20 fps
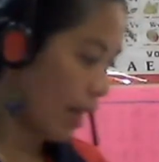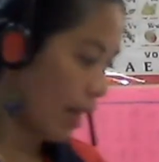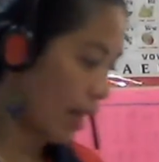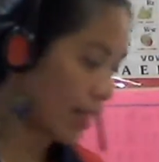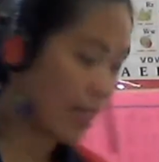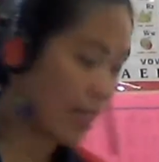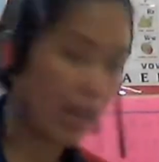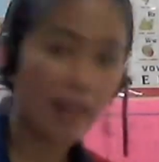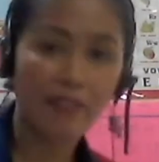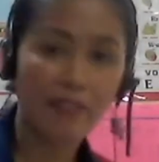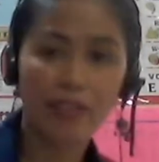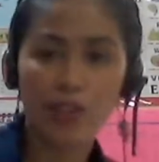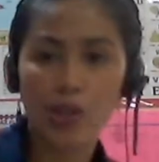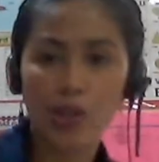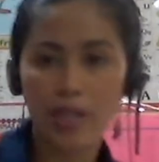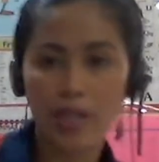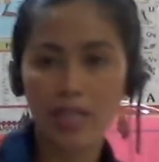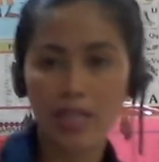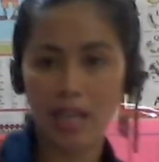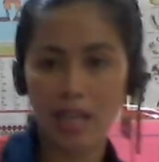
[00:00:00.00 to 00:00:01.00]
again, for
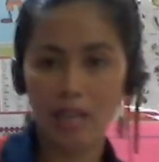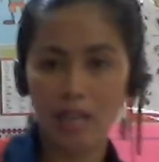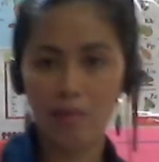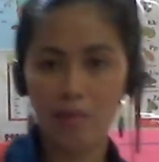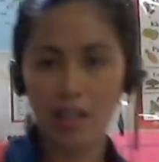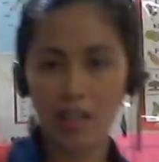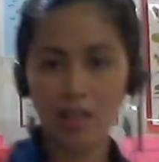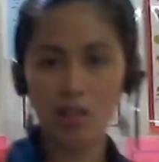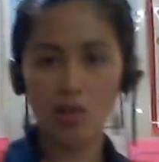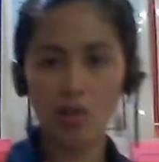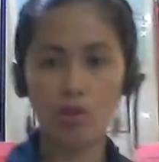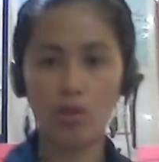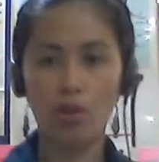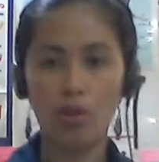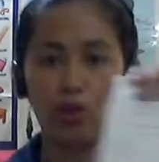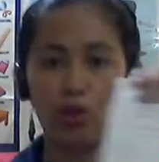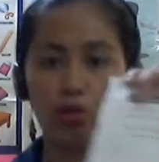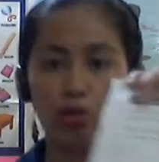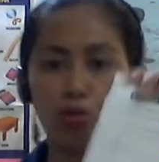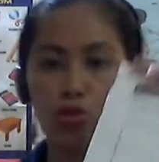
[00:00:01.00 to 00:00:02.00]
your assignment, you're
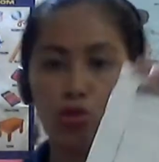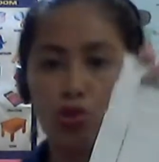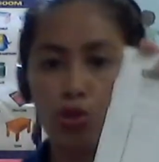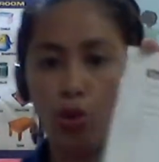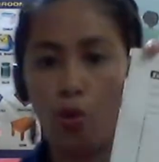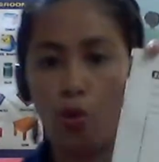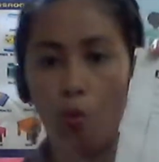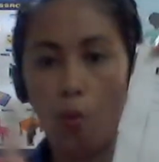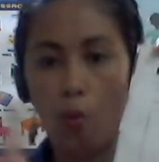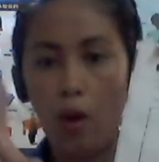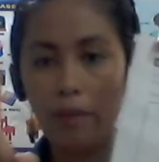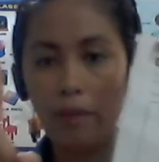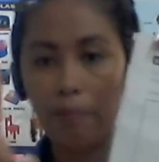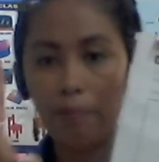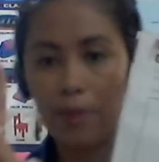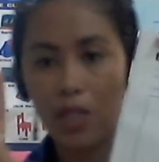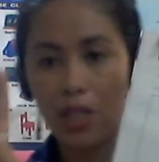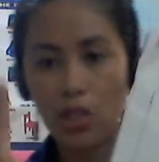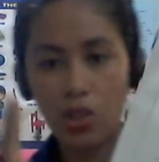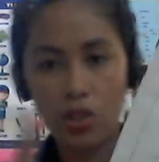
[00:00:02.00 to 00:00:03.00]
going to draw one
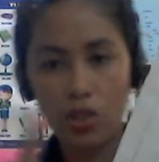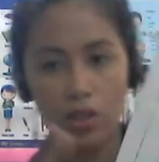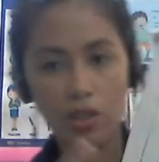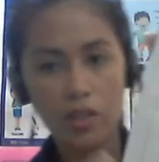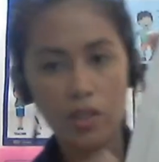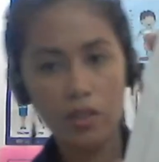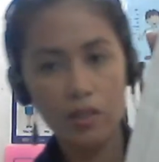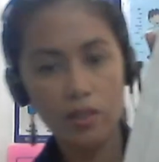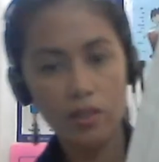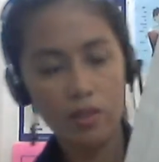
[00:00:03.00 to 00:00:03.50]
picture